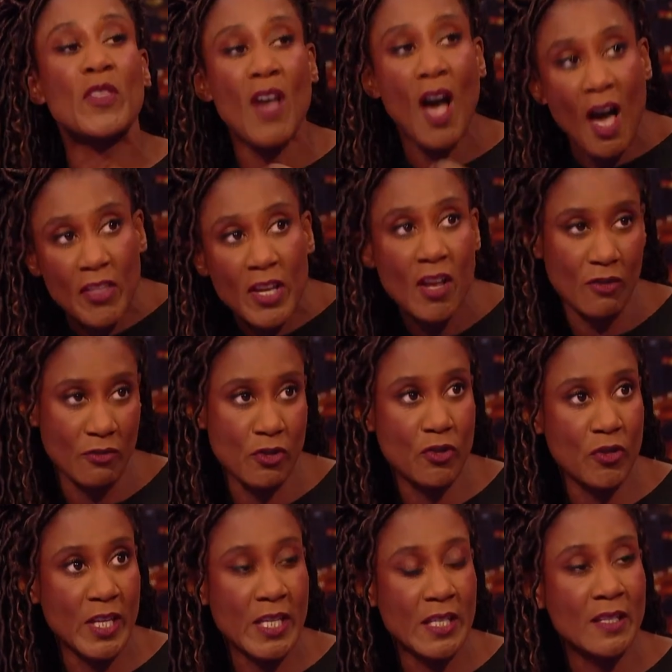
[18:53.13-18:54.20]
with other
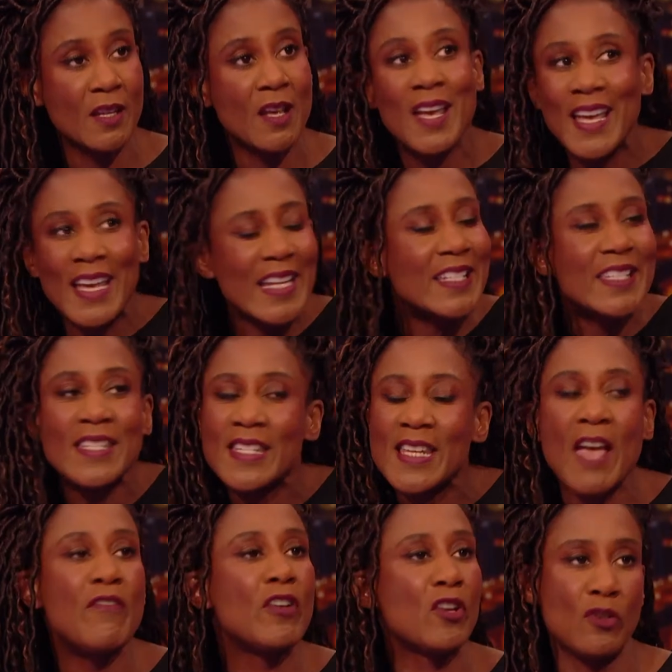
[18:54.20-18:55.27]
countries, it's
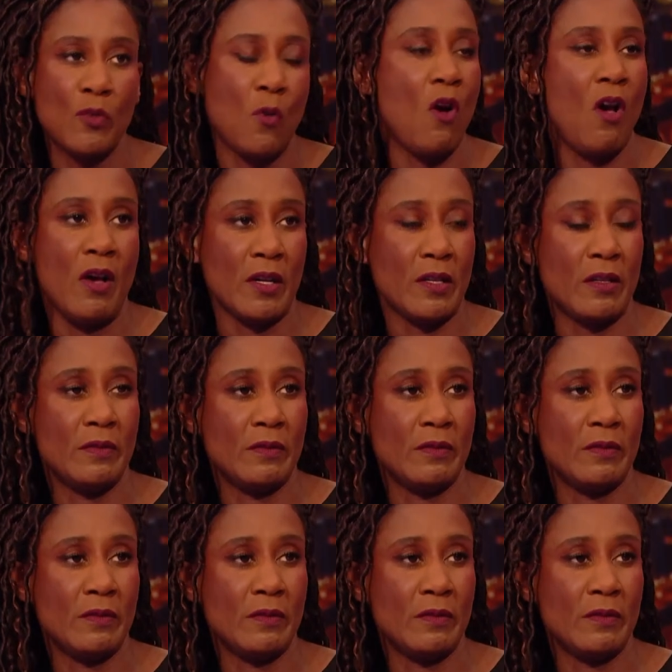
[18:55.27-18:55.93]
never going to work.